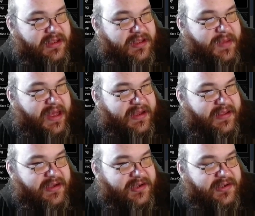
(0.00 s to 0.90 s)
The back
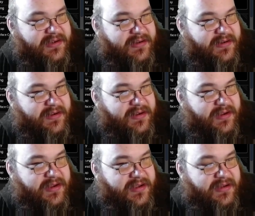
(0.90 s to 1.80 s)
section,
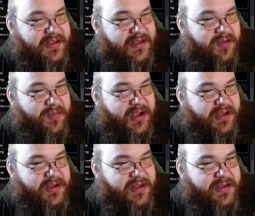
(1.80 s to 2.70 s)
the nacelle
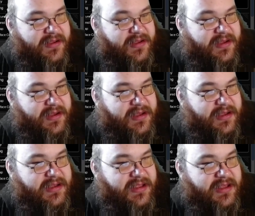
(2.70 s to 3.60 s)
pylons,
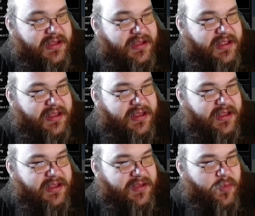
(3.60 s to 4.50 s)

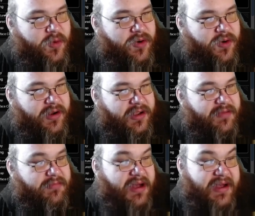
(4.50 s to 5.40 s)
it's more
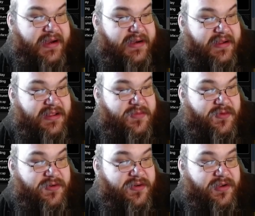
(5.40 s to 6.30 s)
combined. It's
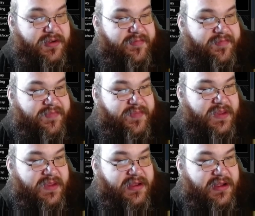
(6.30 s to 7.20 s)
more
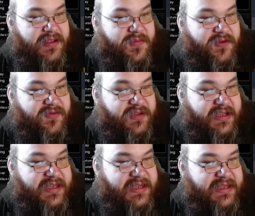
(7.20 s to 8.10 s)

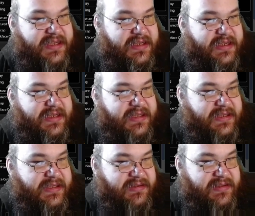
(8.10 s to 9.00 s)
fleeting.
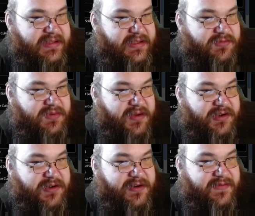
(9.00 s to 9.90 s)
You'll see this round
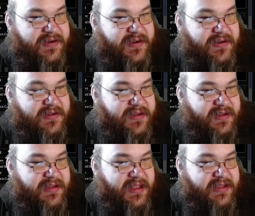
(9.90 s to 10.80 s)
curve here
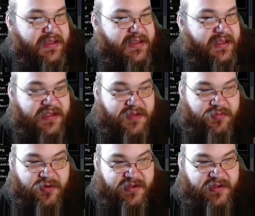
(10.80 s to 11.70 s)
and this is not
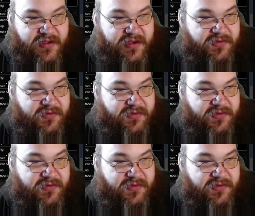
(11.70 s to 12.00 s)
present on the